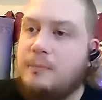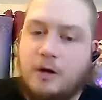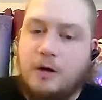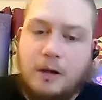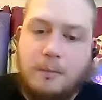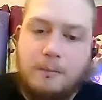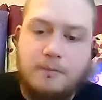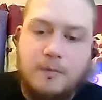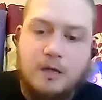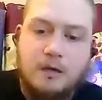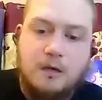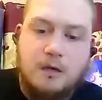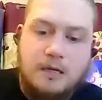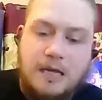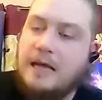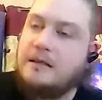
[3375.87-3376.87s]
But um,
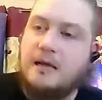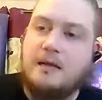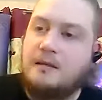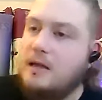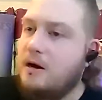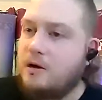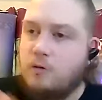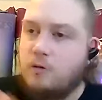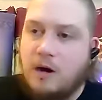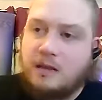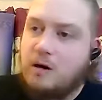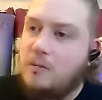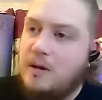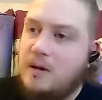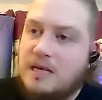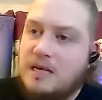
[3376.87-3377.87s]
yeah, they're, they're great.
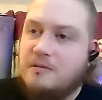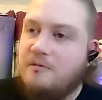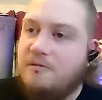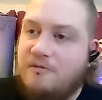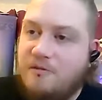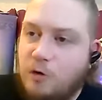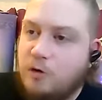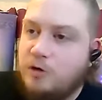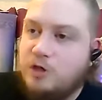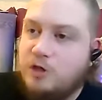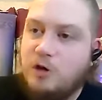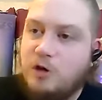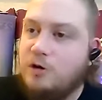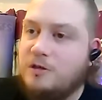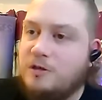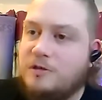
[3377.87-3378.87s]
They're amazing, fun
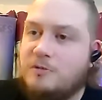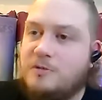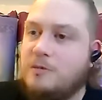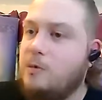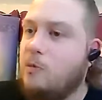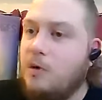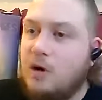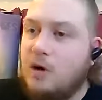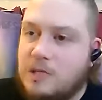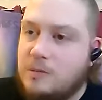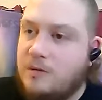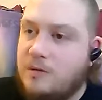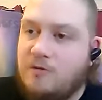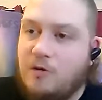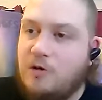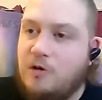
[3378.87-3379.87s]
shows. We want it to
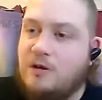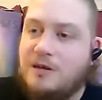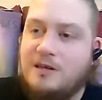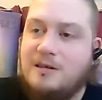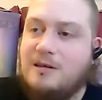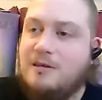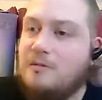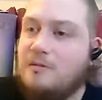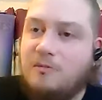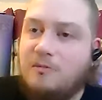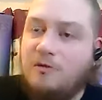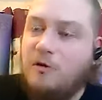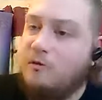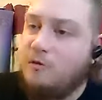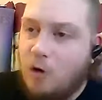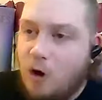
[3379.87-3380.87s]
be fun,
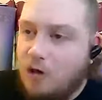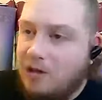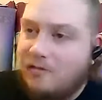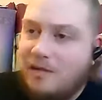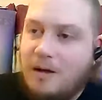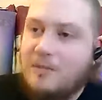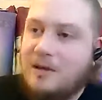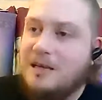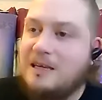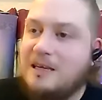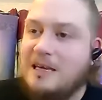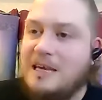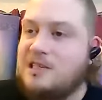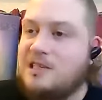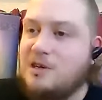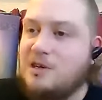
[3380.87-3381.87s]
fun for all the family.
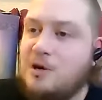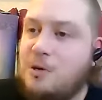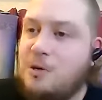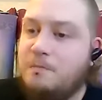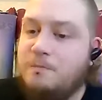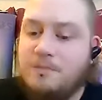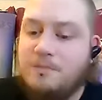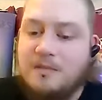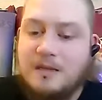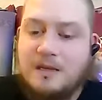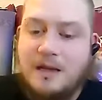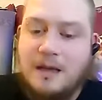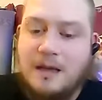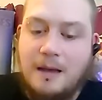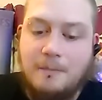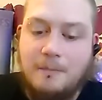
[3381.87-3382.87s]
Kids can come.
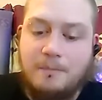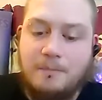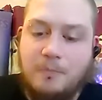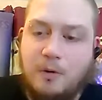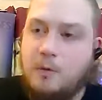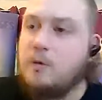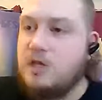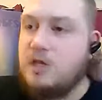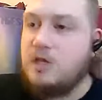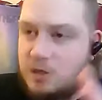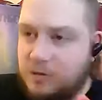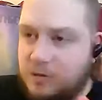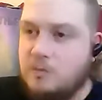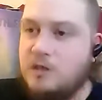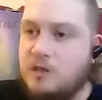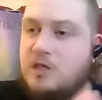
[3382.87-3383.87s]
Um, but we
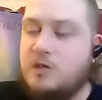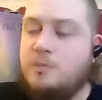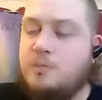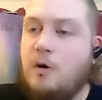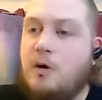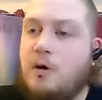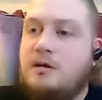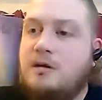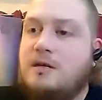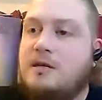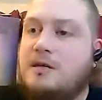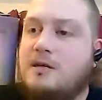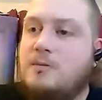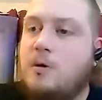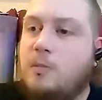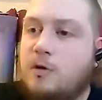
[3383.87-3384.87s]
just we just put
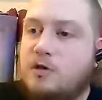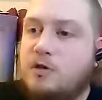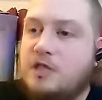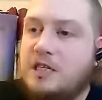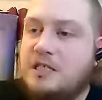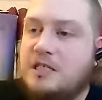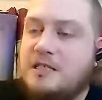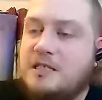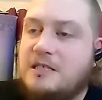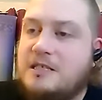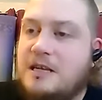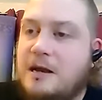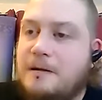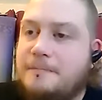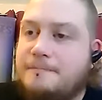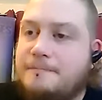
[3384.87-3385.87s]
put Jesus in the
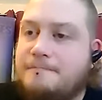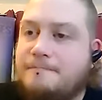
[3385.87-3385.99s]
center.